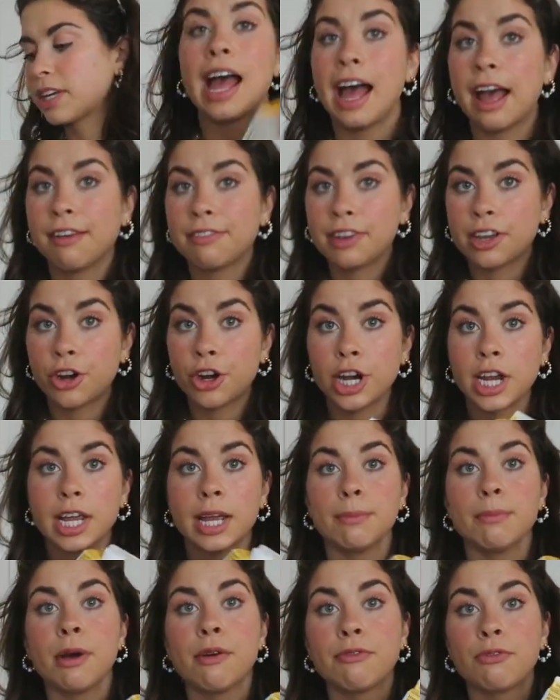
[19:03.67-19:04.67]
Heavy
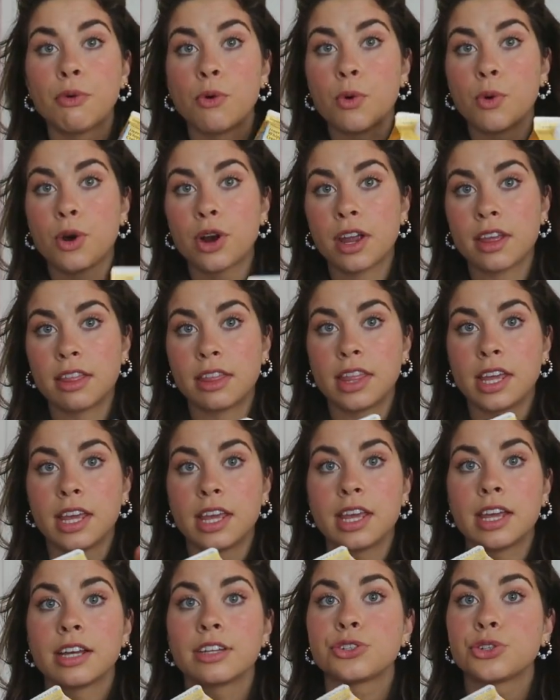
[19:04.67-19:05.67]
cream for
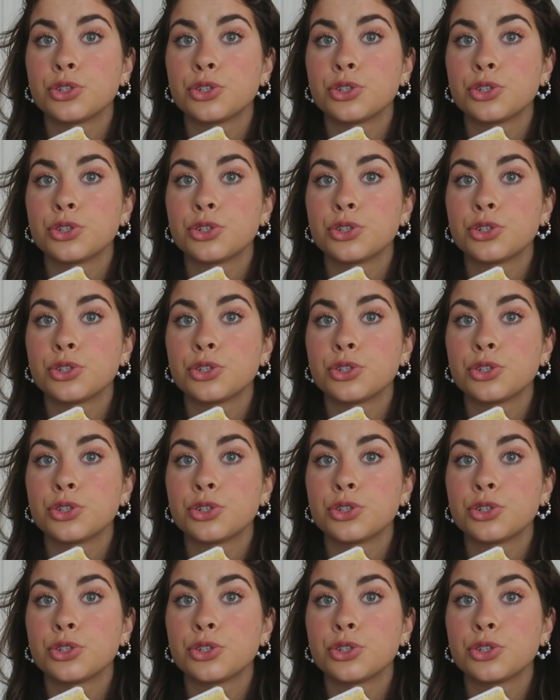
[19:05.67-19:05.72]
the